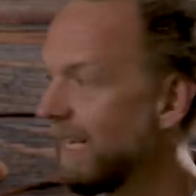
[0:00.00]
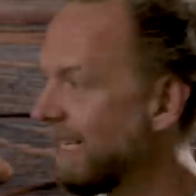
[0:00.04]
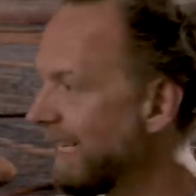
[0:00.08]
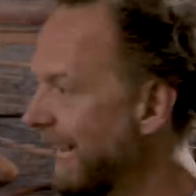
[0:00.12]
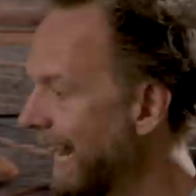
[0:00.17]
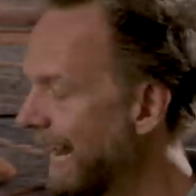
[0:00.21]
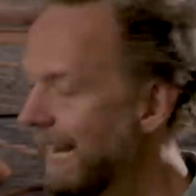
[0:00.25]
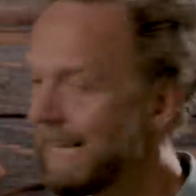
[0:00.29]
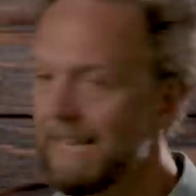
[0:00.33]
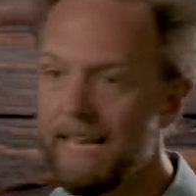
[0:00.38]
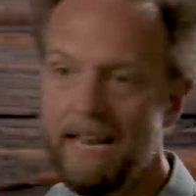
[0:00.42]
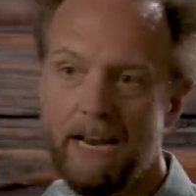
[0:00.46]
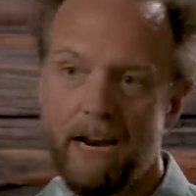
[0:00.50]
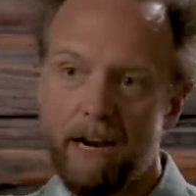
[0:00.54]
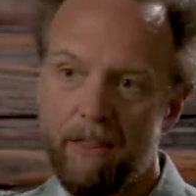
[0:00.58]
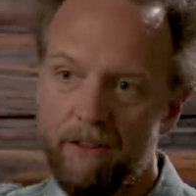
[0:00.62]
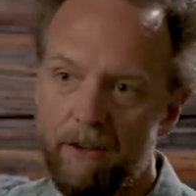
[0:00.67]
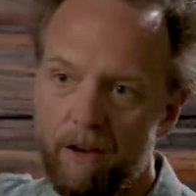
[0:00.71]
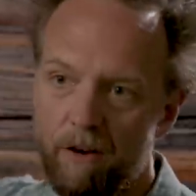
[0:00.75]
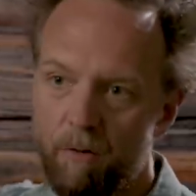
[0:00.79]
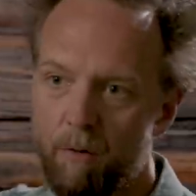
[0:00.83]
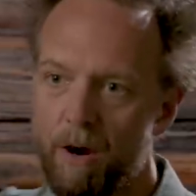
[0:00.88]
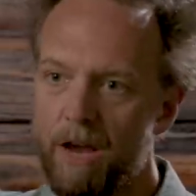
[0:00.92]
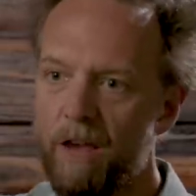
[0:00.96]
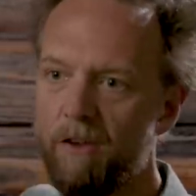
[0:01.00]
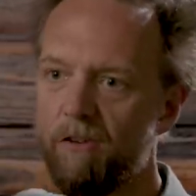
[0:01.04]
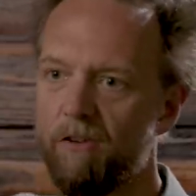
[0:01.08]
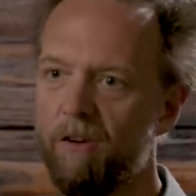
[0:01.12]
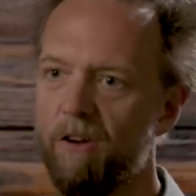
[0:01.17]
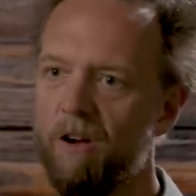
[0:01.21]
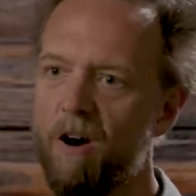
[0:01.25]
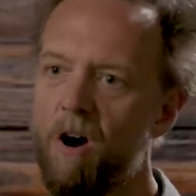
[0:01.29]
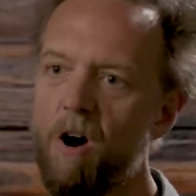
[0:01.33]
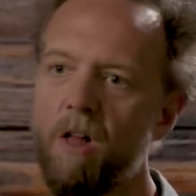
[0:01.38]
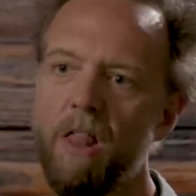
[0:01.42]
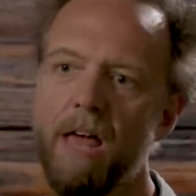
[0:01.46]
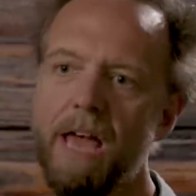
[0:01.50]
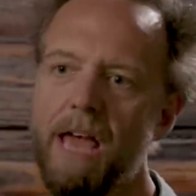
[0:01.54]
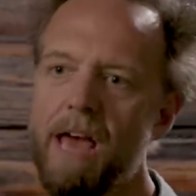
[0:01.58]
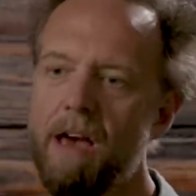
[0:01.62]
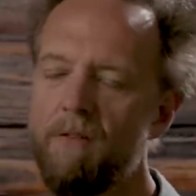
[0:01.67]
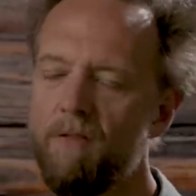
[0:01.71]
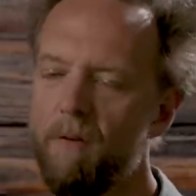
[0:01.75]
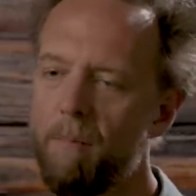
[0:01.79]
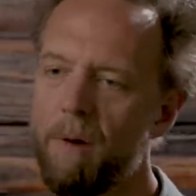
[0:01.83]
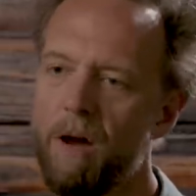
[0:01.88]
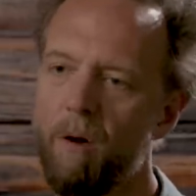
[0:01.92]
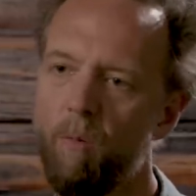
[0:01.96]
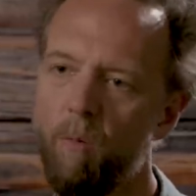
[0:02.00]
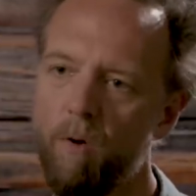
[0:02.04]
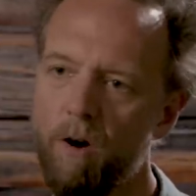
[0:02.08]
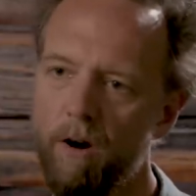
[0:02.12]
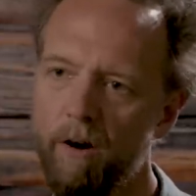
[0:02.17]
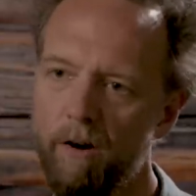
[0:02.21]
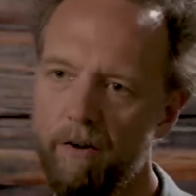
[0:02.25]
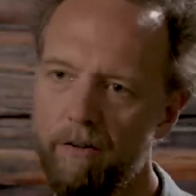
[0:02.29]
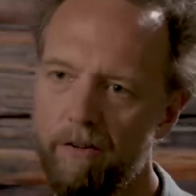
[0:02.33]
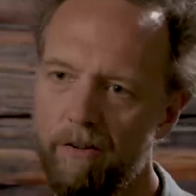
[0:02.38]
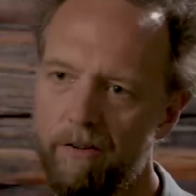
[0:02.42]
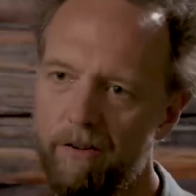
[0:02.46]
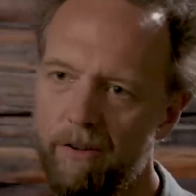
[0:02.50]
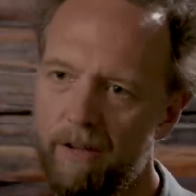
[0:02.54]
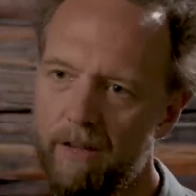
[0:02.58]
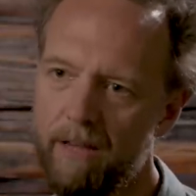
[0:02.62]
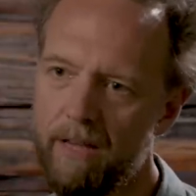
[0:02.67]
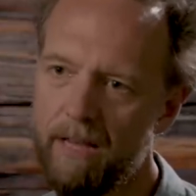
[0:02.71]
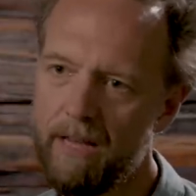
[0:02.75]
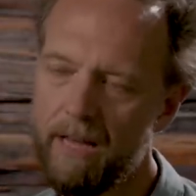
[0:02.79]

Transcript: Take that out of the equation. All I have are my words.